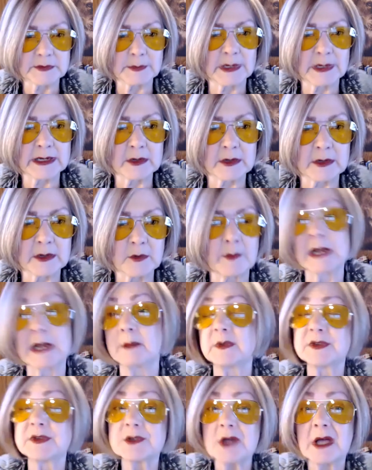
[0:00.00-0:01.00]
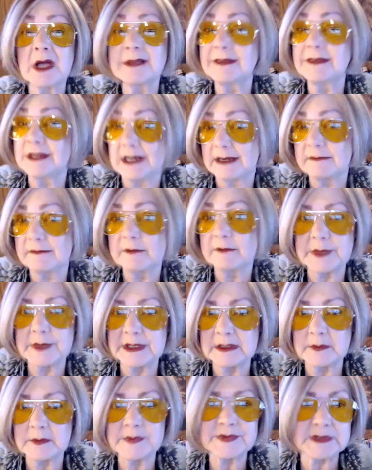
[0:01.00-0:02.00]
my mm. home and i was taught that
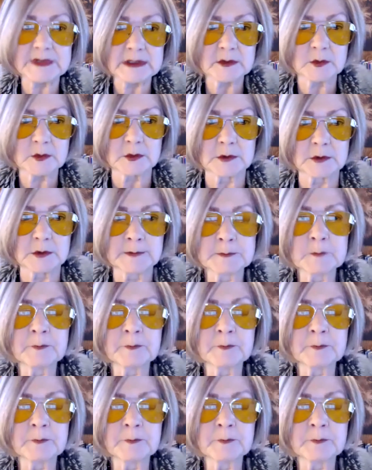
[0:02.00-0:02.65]
everybody was equal